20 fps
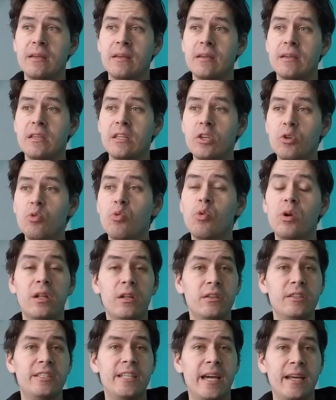You
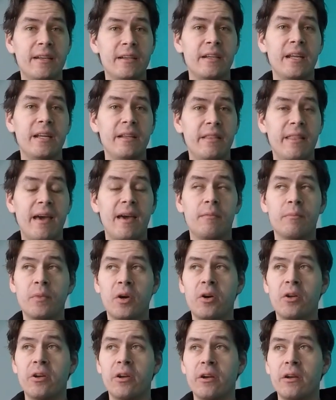will detonate that
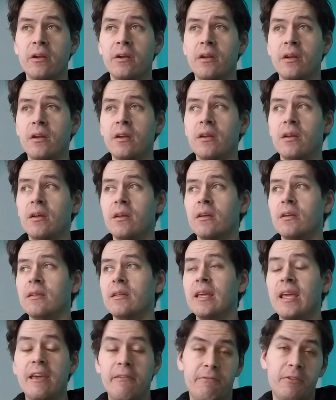motor
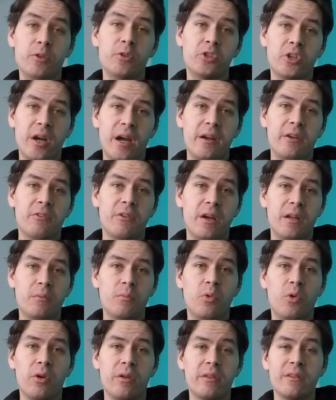if you try to run
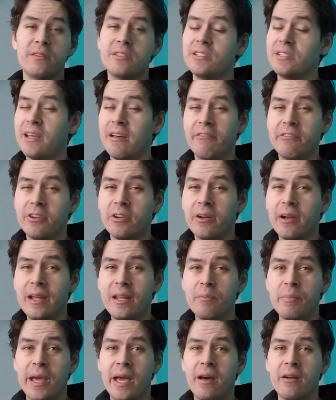more than 7 or 8
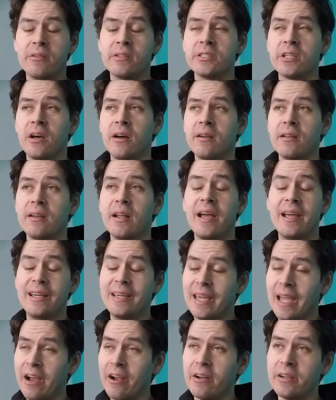pounds on it. I
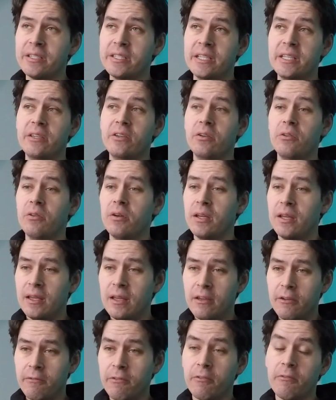guarantee you,
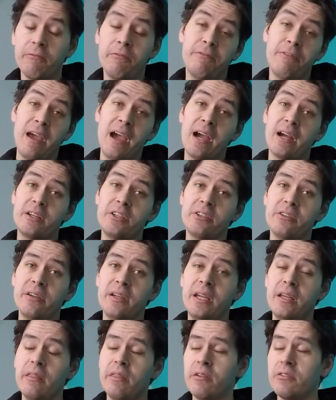from
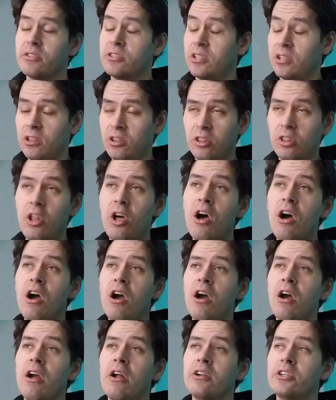factory, there's a
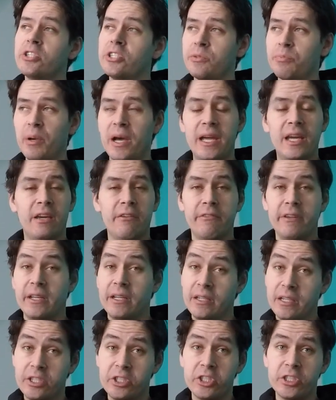large spike of
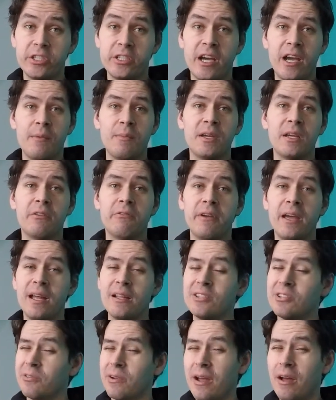ignition timing
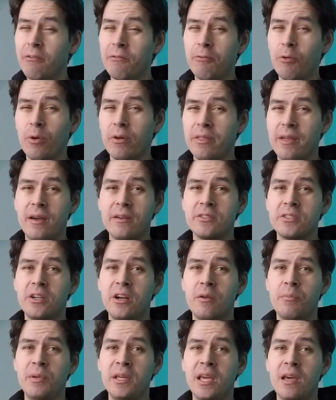advance around 4,000
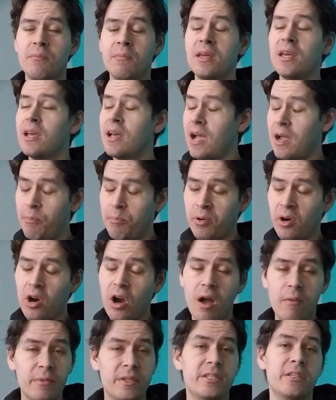RPM. I
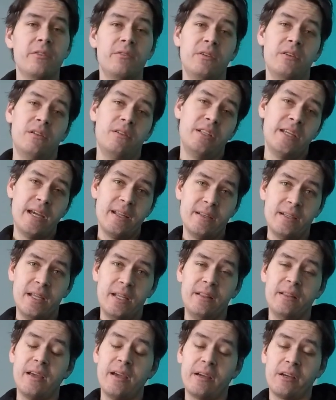promise you'll detonate
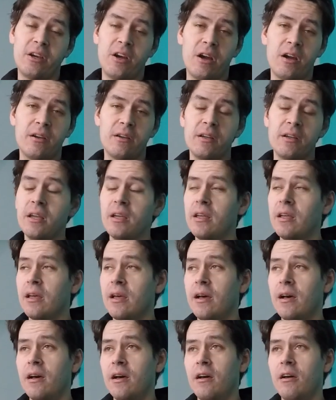that car.
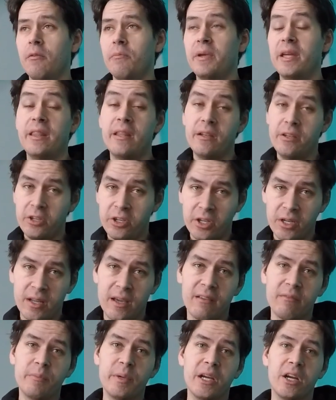And then you're going to
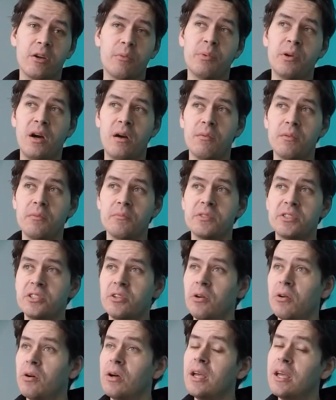have bigger problems.
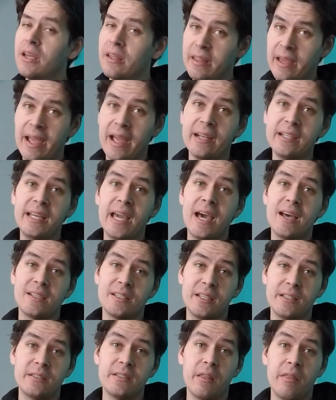So the head
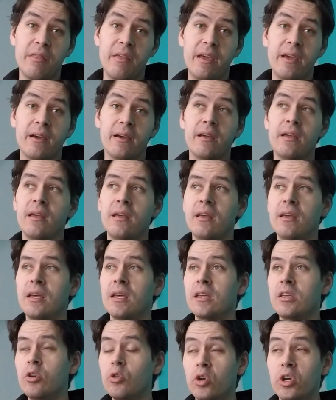gasket's a thing.
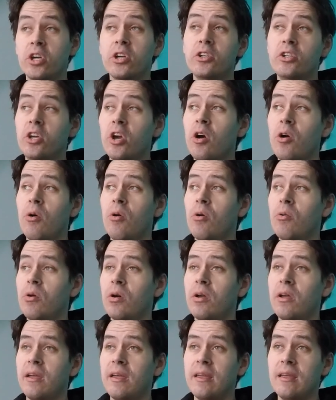You could go
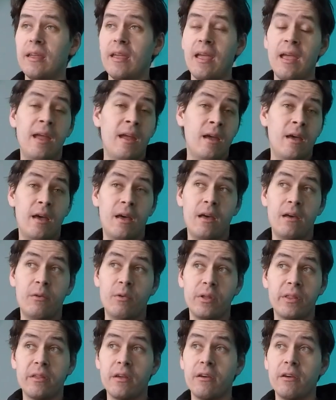
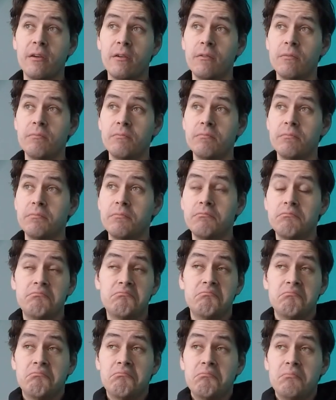with a
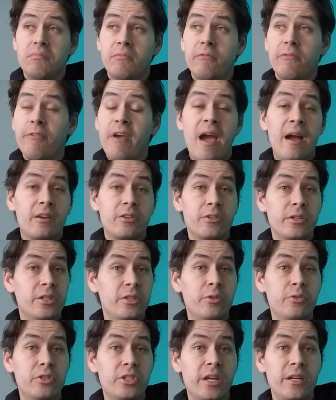factory
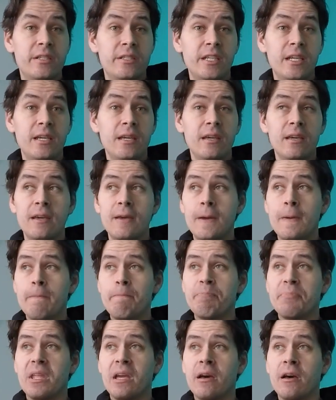2JZ
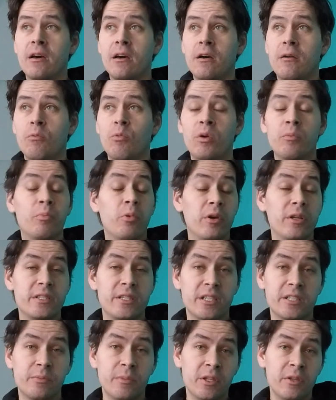
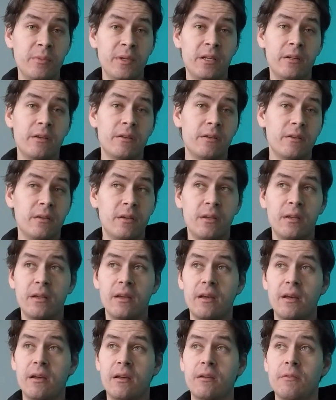1.6 millimeter
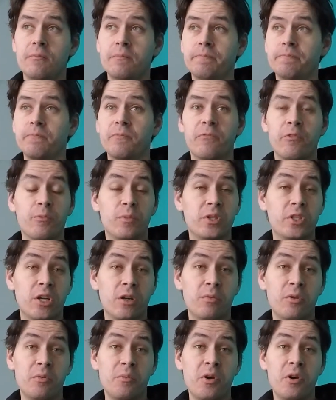from the
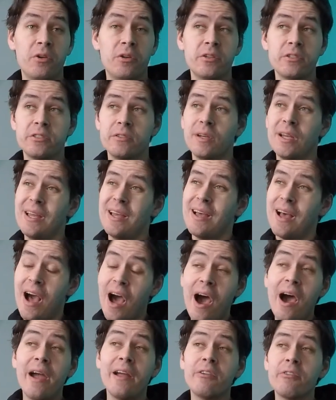turbo motors.
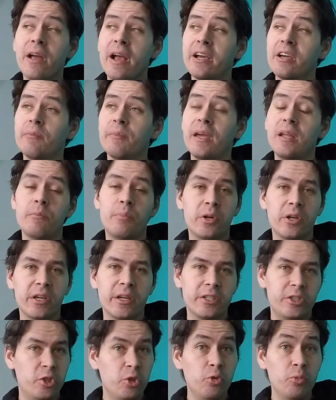I'd recommend putting a
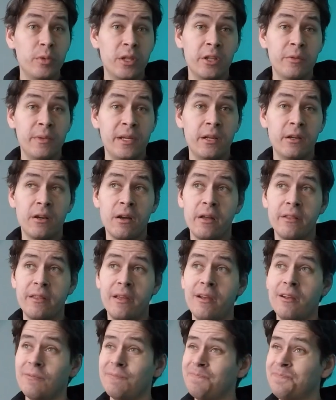2 millimeter on there.